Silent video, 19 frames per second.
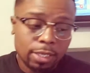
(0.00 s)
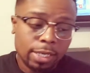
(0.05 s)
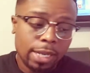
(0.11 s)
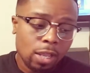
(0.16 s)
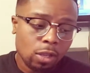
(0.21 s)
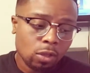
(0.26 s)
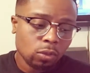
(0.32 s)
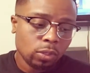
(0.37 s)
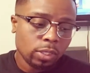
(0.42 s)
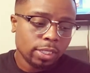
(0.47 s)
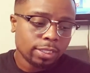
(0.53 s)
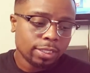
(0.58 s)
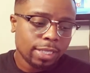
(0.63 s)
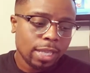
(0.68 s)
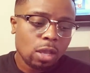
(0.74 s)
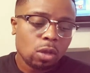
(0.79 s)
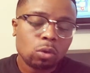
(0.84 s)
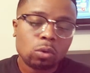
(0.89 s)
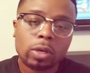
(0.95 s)
now, his
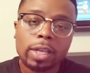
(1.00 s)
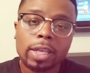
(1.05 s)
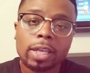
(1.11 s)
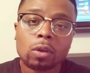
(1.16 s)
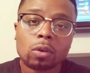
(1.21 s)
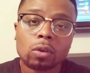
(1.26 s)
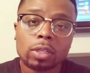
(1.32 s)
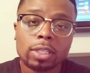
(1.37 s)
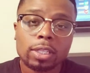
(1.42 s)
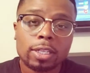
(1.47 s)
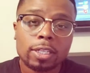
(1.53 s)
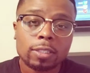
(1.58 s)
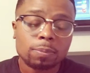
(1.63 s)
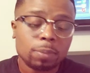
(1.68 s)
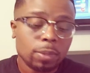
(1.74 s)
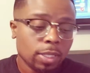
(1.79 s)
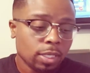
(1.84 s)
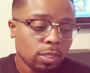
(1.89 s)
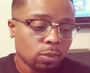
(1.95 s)
scout grade on E S
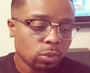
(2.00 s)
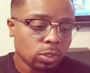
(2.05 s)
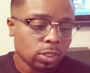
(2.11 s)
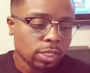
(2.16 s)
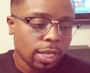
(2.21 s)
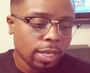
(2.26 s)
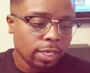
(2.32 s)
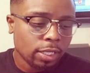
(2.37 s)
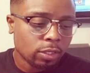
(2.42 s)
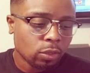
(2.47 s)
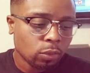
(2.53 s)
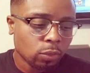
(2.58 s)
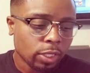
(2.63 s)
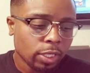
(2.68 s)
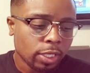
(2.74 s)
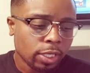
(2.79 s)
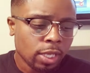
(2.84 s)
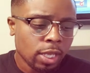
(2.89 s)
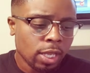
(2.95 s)
P N was
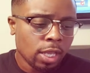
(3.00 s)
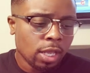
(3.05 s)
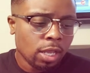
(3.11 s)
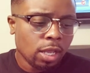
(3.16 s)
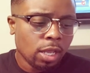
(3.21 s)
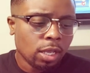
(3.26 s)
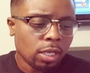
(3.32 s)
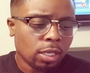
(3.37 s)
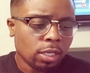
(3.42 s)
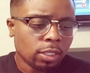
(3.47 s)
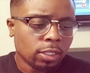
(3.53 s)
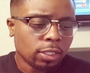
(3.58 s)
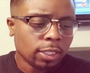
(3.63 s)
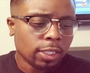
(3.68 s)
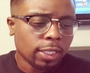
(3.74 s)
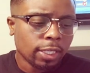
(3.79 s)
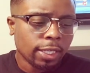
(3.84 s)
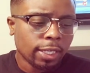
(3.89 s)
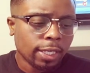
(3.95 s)
ninety-three. Uh,
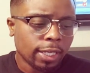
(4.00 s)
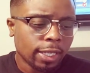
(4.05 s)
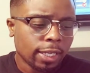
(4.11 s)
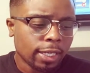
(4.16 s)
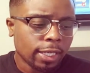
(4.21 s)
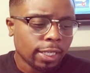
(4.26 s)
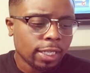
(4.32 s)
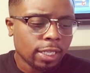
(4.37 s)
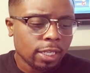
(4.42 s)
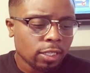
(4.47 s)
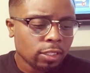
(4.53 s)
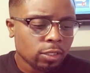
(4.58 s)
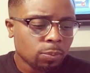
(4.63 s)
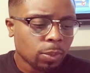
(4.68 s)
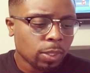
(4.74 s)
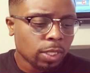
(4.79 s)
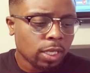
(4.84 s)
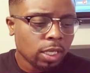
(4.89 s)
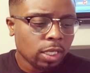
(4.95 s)
in the E
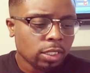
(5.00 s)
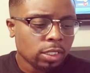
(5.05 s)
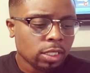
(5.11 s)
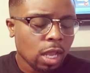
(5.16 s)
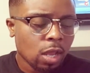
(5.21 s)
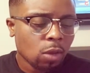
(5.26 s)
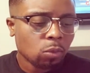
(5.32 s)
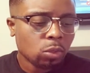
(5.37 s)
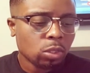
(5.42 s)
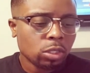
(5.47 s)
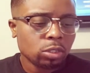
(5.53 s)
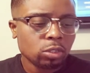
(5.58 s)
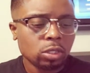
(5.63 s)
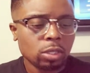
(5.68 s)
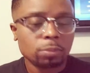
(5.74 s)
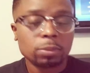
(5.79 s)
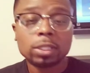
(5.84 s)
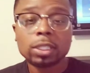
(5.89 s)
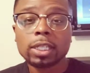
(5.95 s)
P N top one hundred,
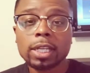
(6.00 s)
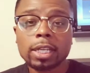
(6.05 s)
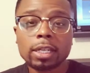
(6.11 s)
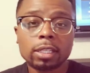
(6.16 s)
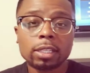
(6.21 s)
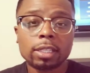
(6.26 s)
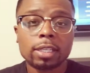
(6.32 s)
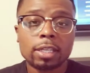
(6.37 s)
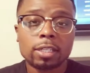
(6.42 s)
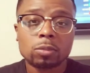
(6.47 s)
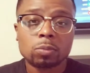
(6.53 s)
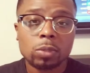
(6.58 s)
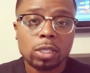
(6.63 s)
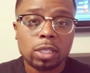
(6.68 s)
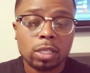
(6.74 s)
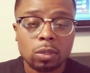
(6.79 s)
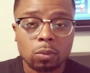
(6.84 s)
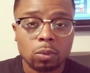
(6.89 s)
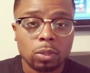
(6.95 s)
I'm looking at the E S P
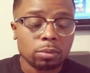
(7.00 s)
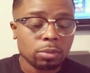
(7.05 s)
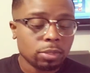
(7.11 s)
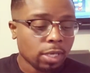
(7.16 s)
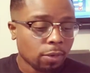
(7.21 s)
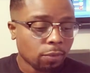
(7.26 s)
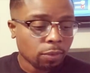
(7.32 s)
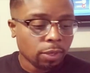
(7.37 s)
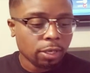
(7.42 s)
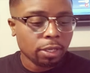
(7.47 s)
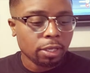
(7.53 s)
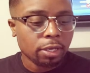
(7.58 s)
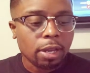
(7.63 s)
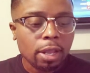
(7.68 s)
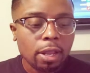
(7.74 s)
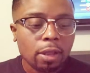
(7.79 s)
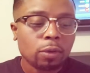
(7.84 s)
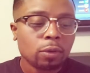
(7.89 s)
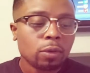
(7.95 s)
N website right
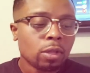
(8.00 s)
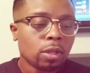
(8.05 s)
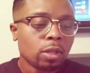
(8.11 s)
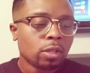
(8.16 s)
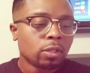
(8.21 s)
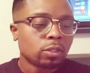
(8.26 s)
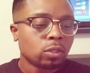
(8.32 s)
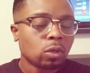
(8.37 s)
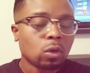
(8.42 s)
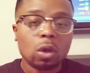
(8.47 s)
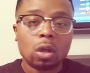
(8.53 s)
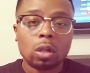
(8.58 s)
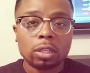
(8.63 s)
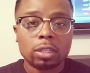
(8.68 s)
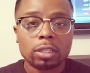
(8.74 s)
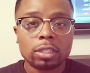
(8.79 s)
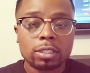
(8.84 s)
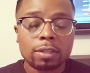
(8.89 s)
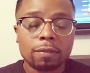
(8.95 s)
now, so all
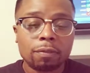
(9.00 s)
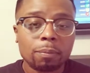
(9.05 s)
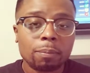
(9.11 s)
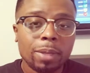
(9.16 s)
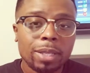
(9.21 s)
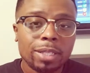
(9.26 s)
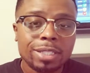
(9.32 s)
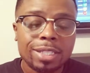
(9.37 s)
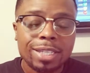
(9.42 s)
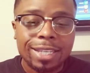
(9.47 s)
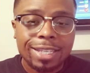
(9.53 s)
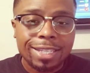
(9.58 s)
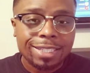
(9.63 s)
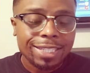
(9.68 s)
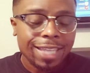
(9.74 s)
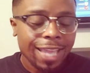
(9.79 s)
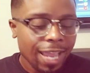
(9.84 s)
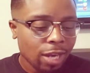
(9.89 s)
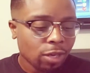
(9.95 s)
this information
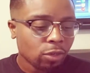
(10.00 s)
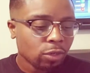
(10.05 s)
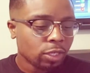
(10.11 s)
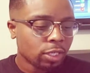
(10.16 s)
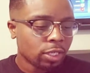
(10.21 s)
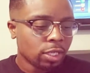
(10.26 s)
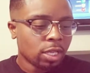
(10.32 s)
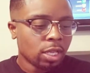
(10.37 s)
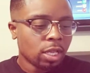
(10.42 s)
is accurate.